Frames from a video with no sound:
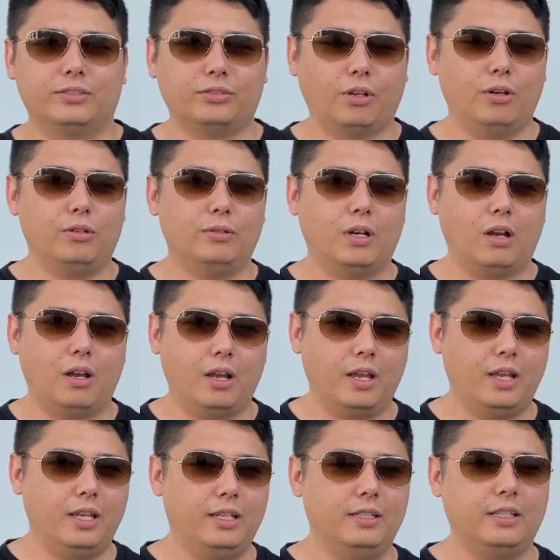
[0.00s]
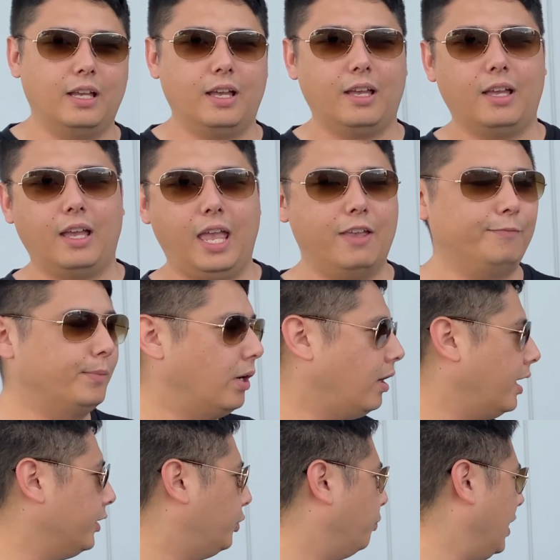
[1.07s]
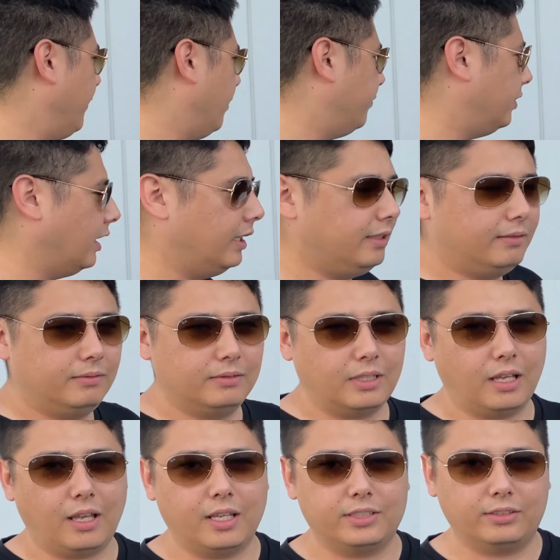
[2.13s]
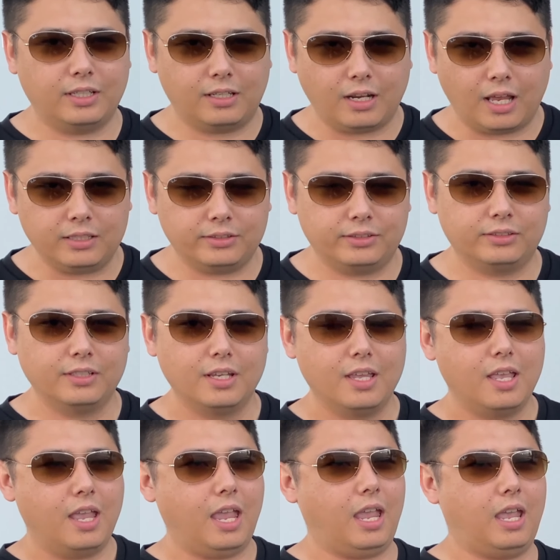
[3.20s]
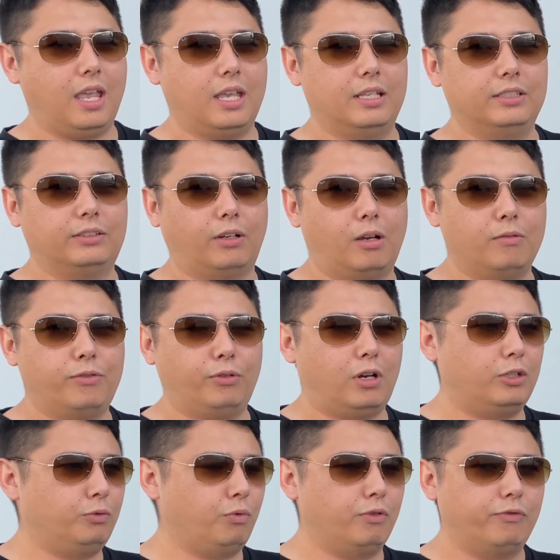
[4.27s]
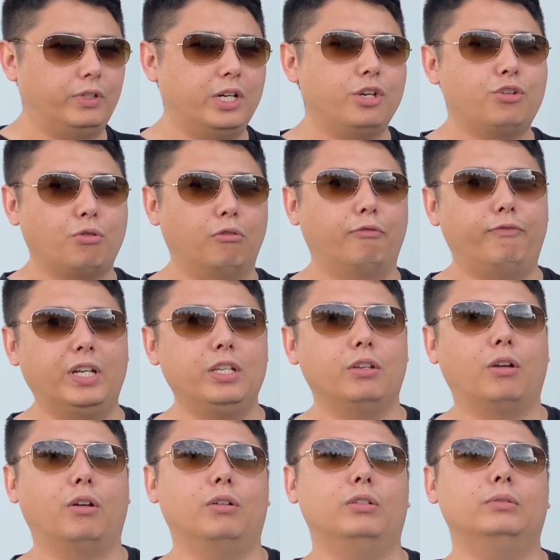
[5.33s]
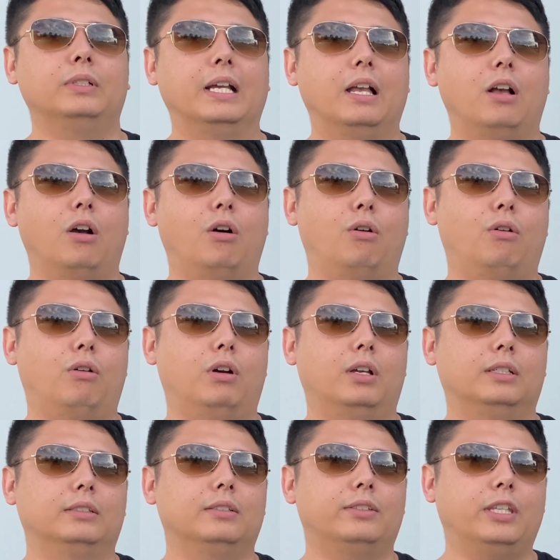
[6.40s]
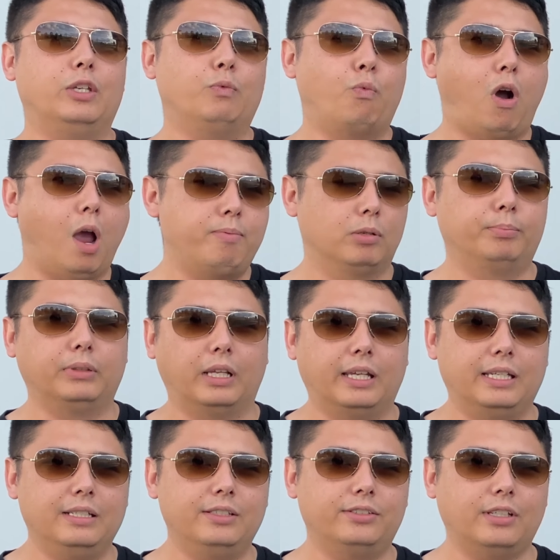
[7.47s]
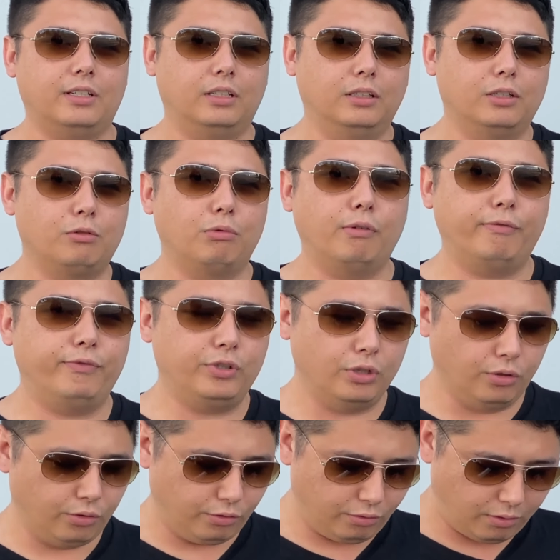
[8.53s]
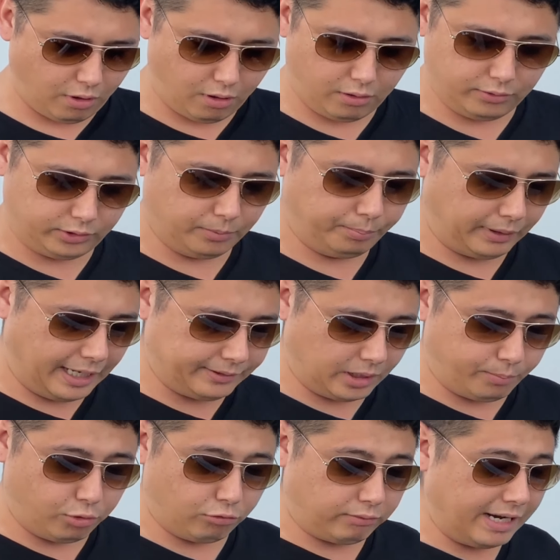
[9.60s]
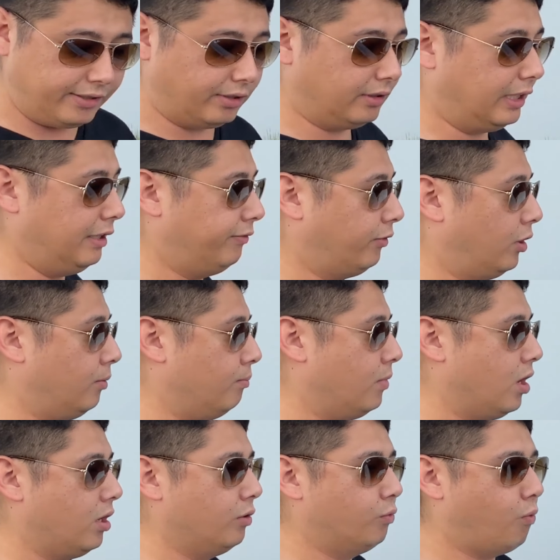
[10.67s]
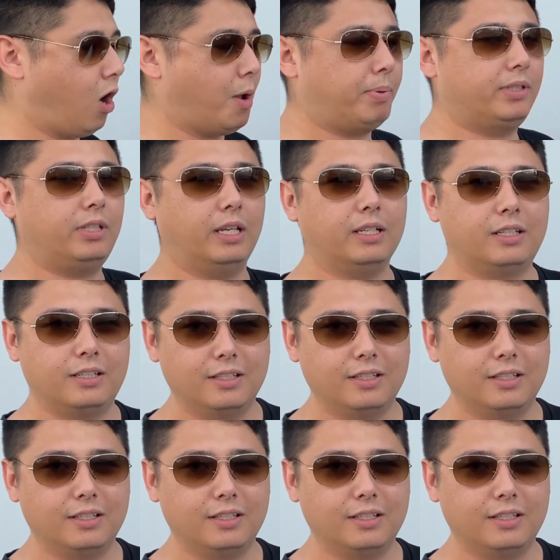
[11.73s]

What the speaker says: So I had my 2015 C-Class, and I thought I'd do a very short video on the wiper blades and a little review on some blades I bought recently from Wipertech.